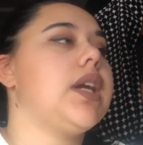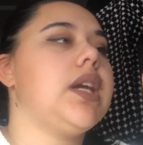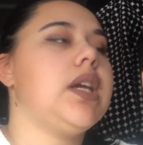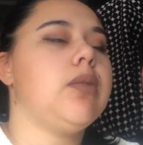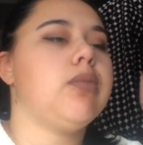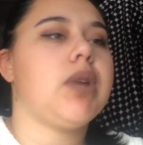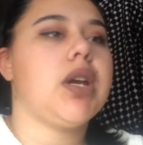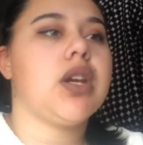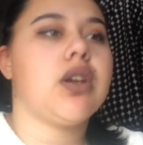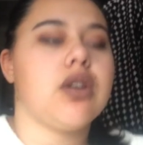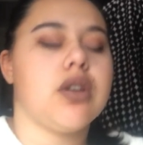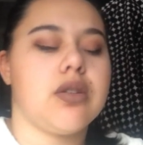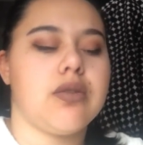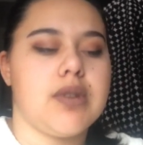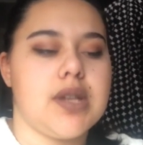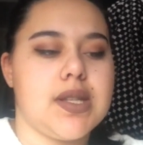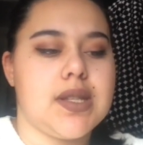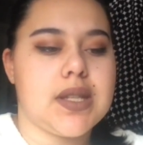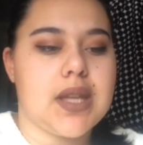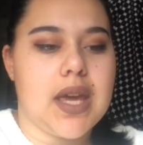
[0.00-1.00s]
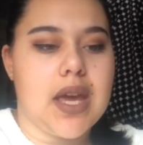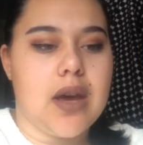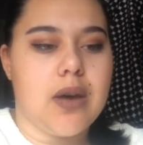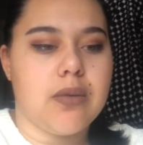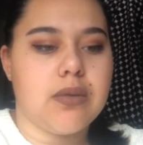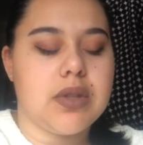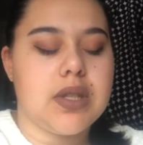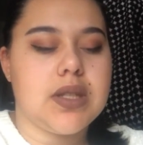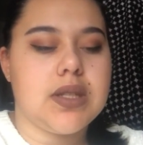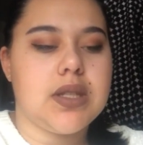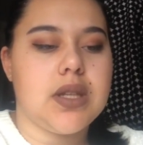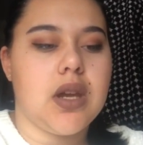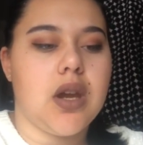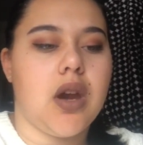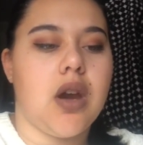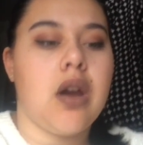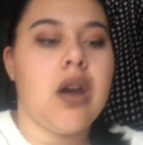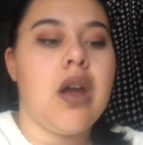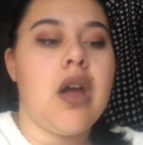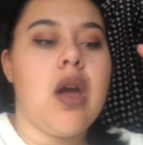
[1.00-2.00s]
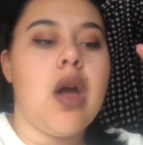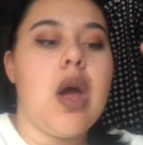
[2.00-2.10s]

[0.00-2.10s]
in my Goodreads count this year,